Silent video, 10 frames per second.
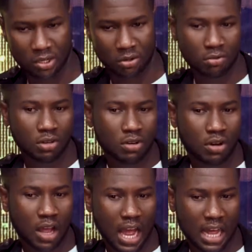you,
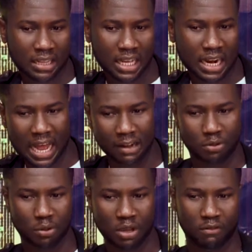and then I have
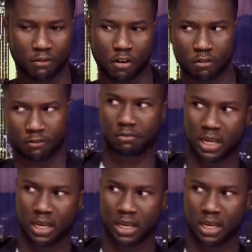to involve